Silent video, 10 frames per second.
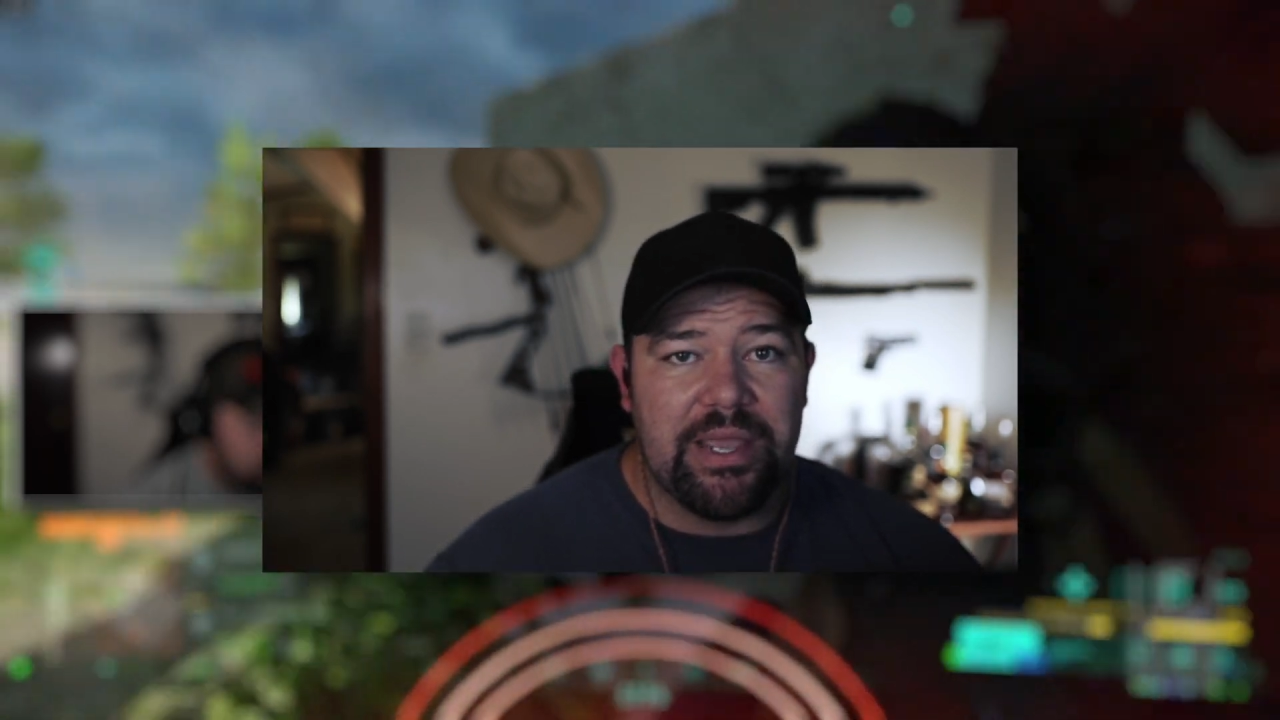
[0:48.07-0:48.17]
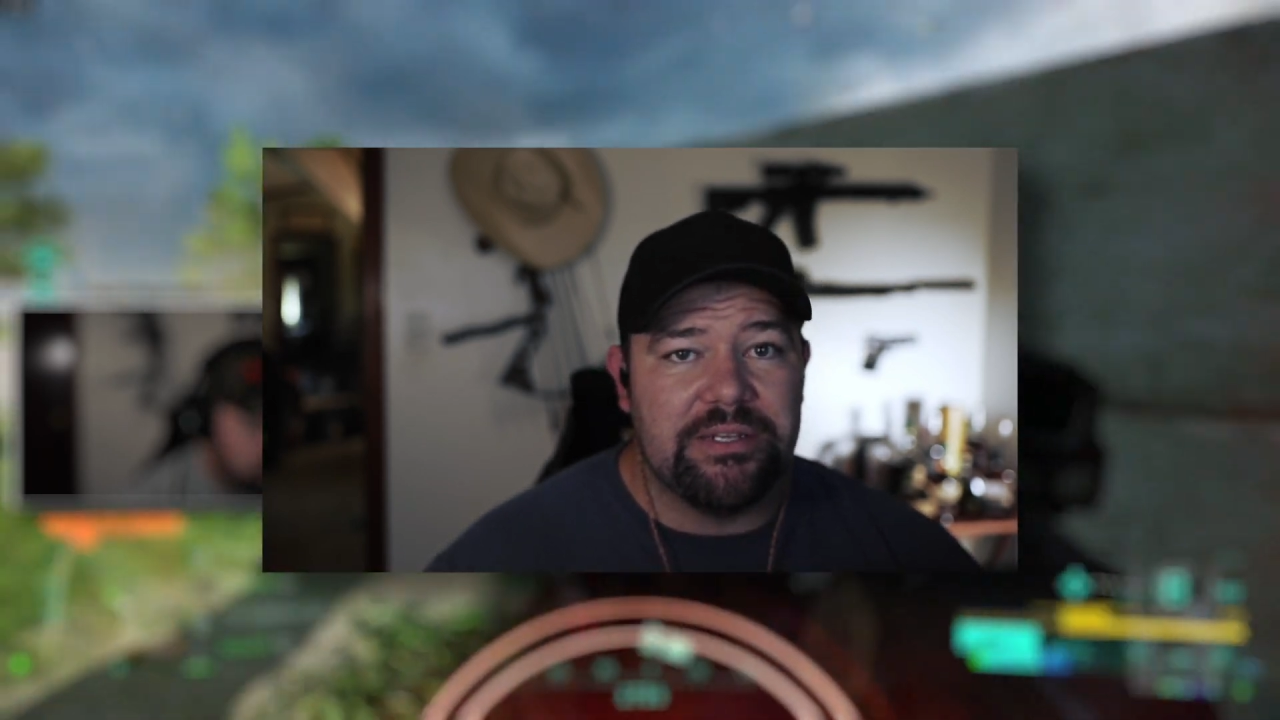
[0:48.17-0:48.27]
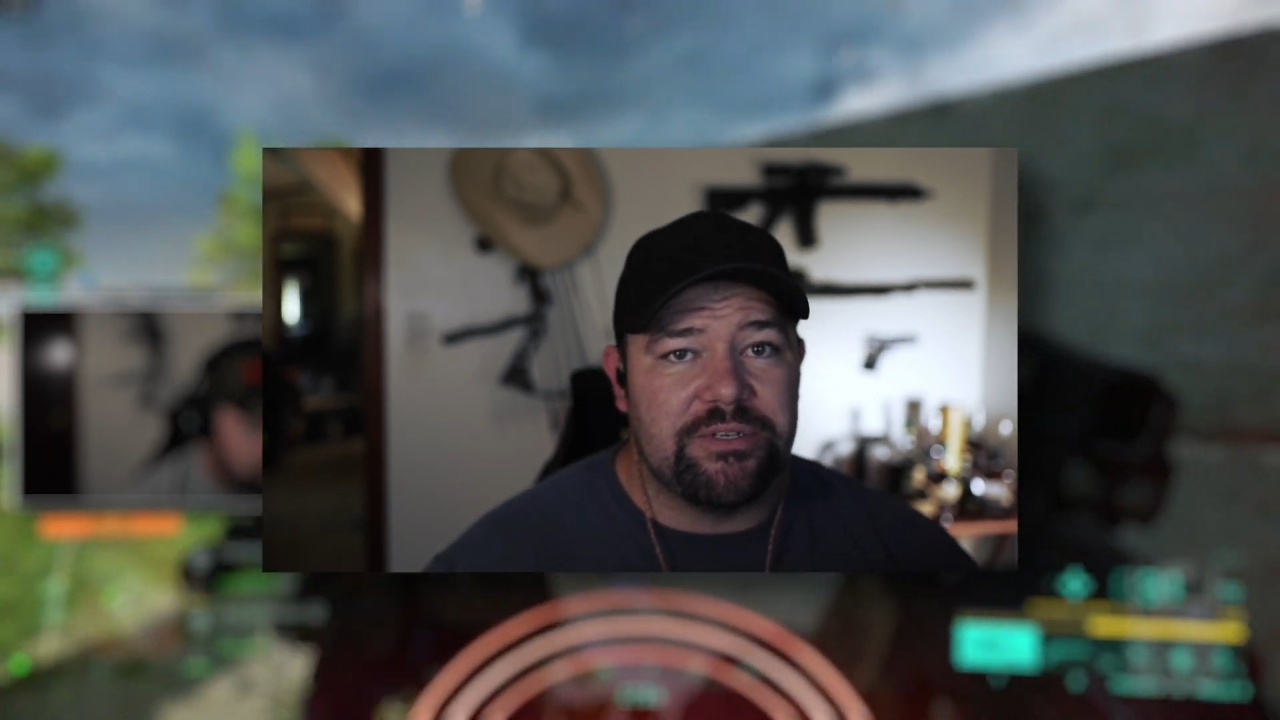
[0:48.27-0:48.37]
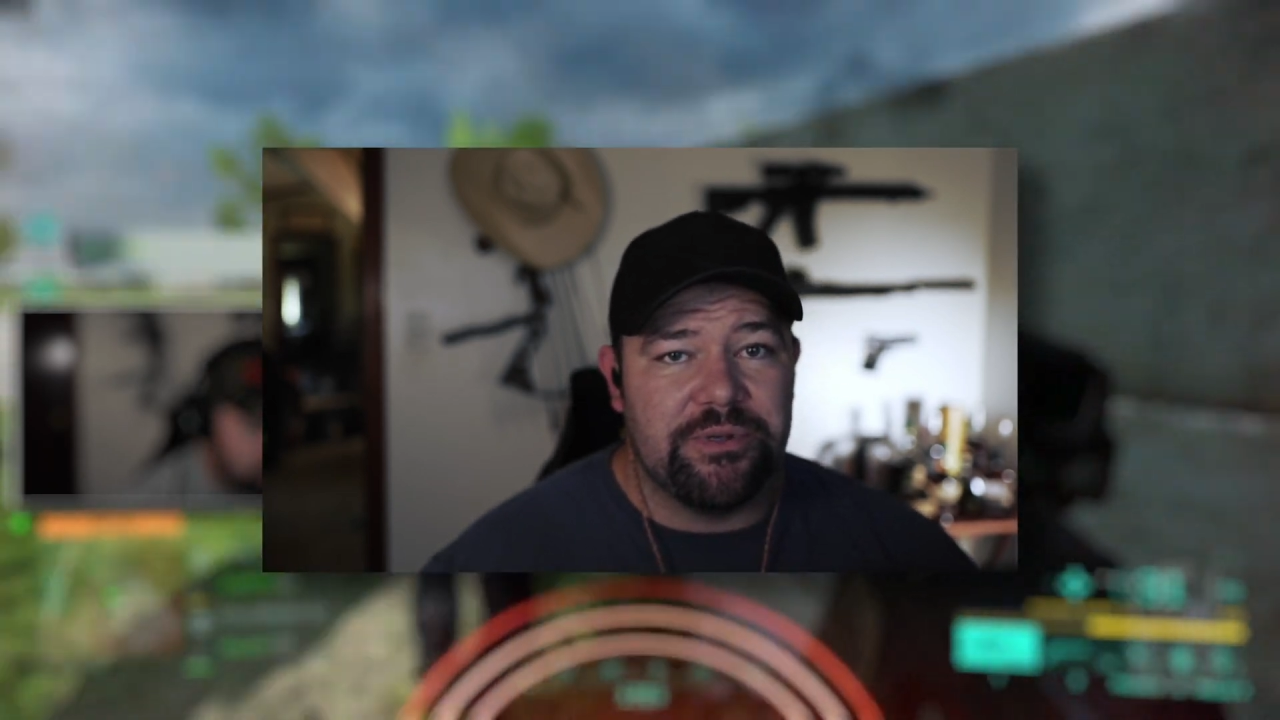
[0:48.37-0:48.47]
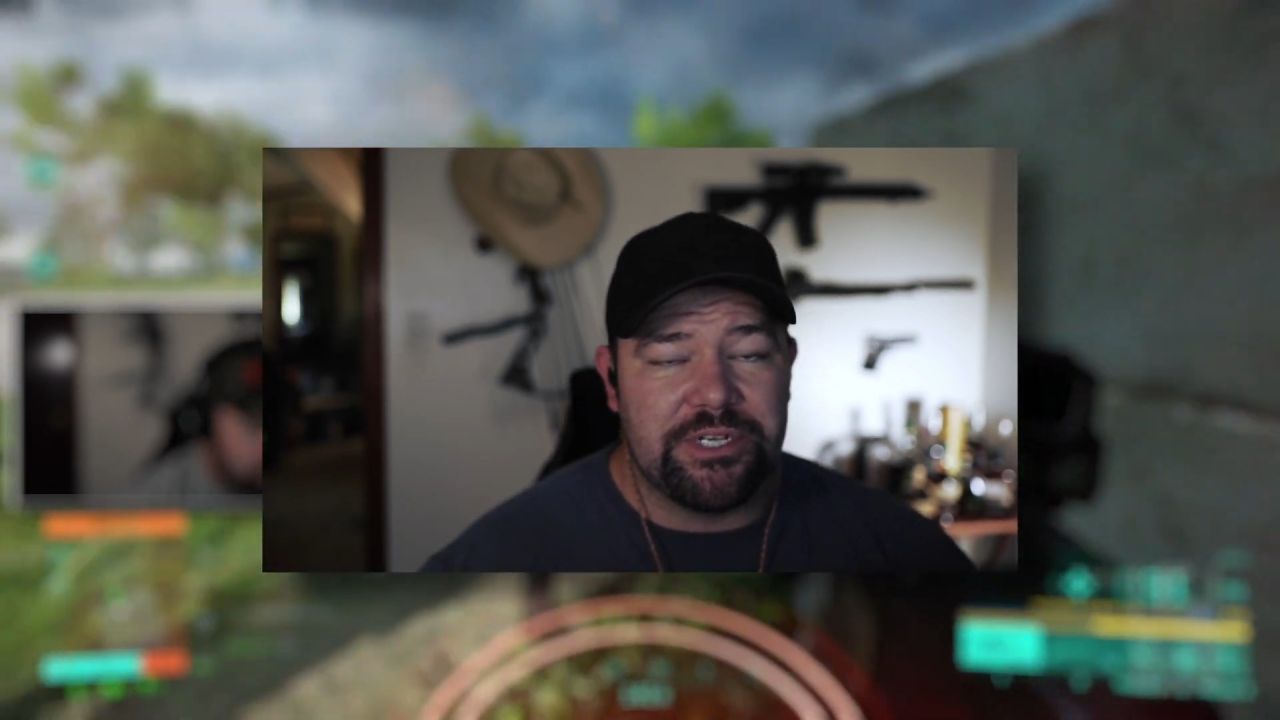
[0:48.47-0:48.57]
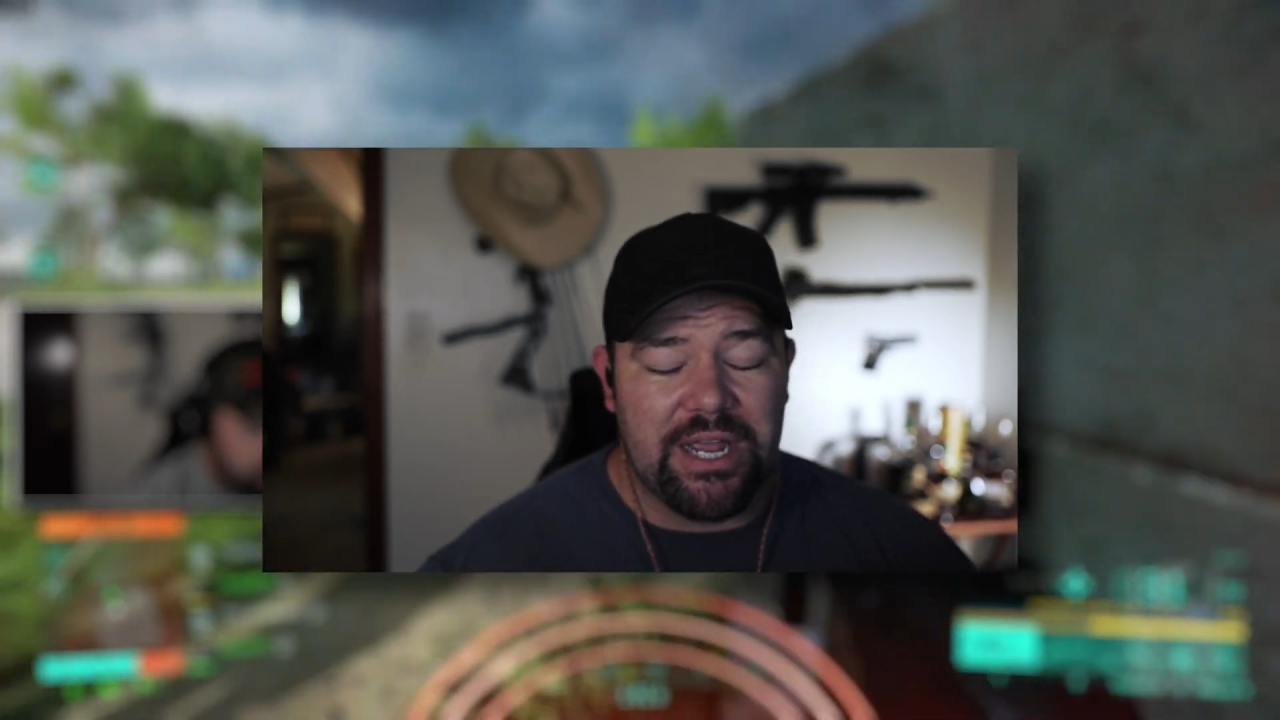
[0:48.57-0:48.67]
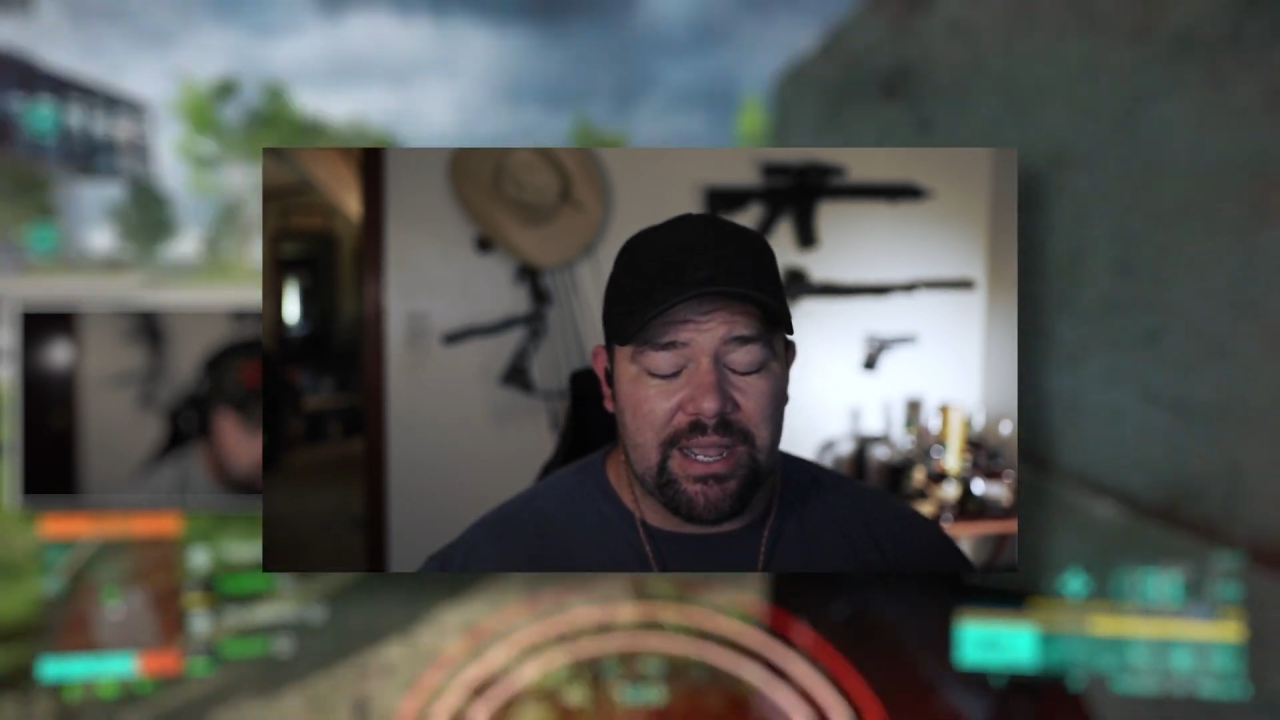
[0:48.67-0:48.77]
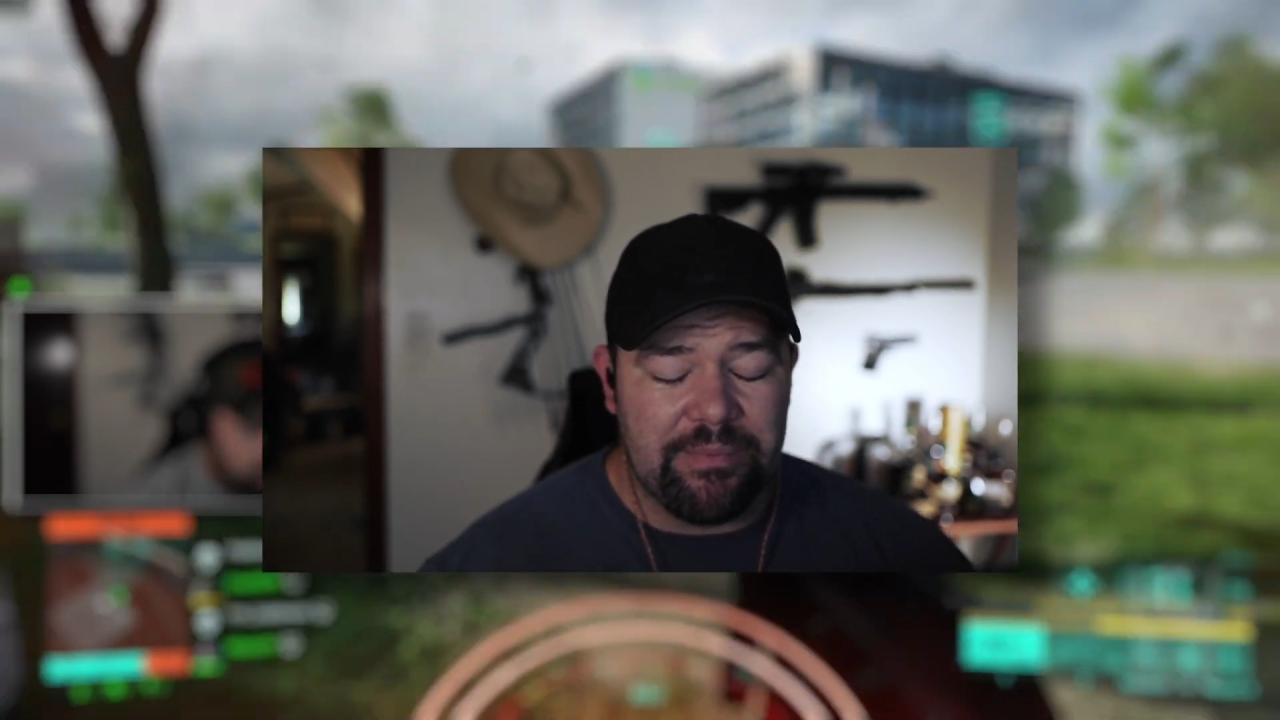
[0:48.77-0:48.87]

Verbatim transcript: a bait and switch,